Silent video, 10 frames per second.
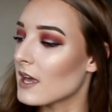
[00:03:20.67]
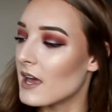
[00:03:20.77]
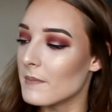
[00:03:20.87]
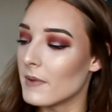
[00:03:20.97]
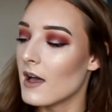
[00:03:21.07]

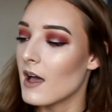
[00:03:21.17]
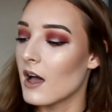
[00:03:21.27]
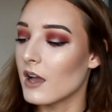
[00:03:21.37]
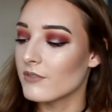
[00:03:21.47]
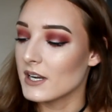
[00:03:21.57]

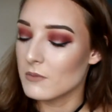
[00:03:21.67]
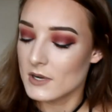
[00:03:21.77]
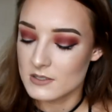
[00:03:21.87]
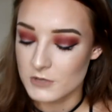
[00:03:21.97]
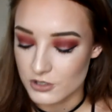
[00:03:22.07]
I really
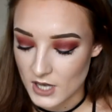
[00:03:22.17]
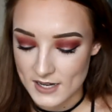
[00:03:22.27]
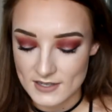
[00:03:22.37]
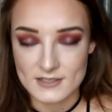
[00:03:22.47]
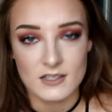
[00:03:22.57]
wanted some new
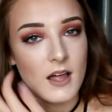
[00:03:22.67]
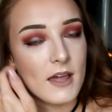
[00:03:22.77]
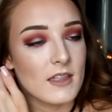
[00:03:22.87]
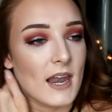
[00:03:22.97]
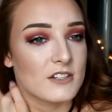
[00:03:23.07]
trainers.
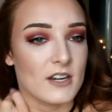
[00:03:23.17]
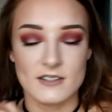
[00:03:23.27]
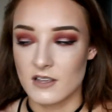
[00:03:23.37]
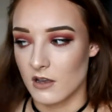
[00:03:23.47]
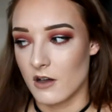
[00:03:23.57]
Like the last
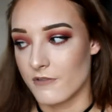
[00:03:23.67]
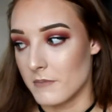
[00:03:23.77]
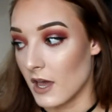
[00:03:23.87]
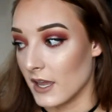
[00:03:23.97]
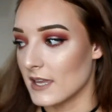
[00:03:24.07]
trainers I got are
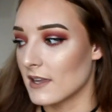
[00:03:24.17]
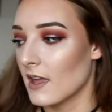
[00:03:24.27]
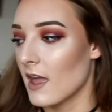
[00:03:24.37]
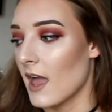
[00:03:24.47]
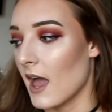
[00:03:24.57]
from Nike
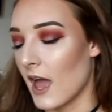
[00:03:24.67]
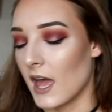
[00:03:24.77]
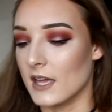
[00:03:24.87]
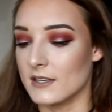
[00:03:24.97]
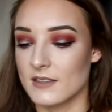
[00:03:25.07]

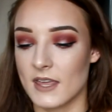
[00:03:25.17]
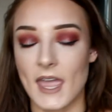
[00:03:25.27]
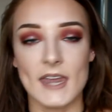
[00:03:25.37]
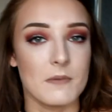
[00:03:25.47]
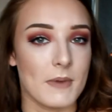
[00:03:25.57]
and they're
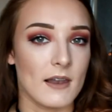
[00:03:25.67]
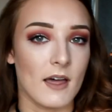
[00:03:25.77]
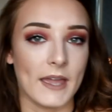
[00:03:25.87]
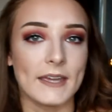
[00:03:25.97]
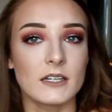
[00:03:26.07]
getting a bit
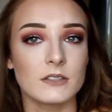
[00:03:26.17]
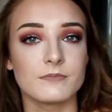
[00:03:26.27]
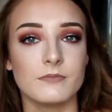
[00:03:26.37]
like